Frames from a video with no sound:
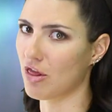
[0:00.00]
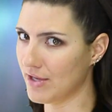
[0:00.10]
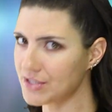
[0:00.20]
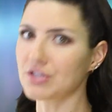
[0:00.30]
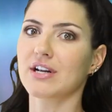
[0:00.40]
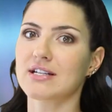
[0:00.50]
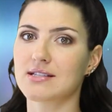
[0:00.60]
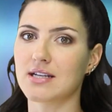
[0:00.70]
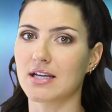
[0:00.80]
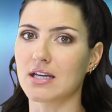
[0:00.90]
this could get
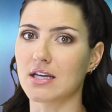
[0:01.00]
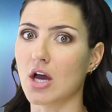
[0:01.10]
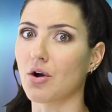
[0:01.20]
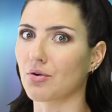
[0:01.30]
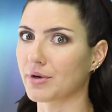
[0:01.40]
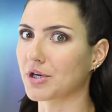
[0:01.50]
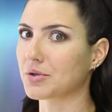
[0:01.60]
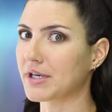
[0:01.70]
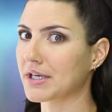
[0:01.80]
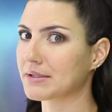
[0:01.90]
sticky real
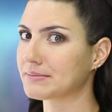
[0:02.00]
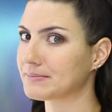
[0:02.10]
quick.